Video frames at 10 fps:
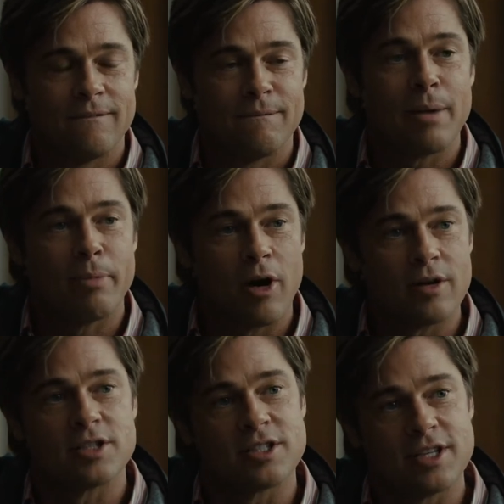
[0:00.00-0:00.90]
My bar
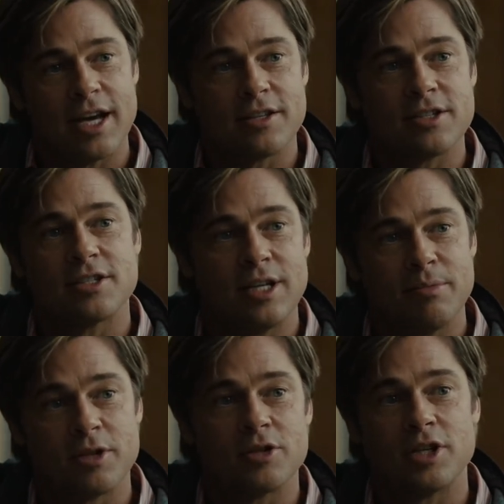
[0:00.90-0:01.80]
is to take this team
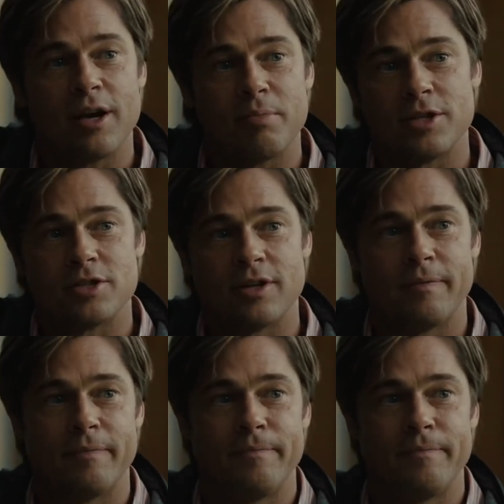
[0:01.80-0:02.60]
to a championship.